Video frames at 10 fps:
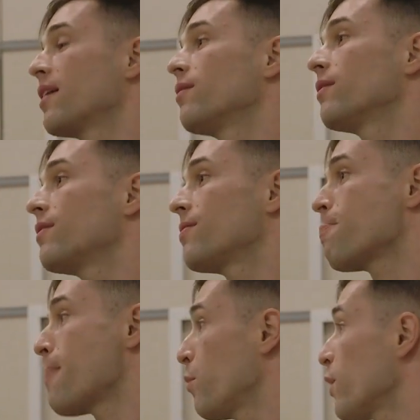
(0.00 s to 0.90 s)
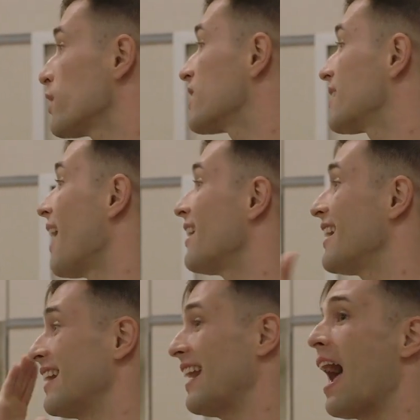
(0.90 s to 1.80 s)
To go through life
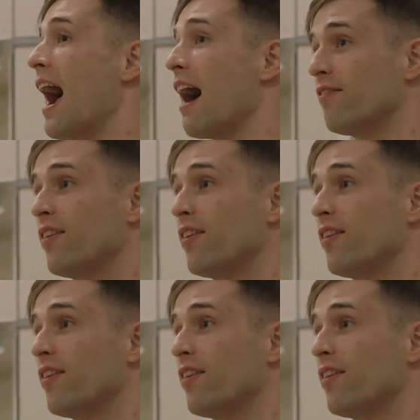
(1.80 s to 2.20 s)
not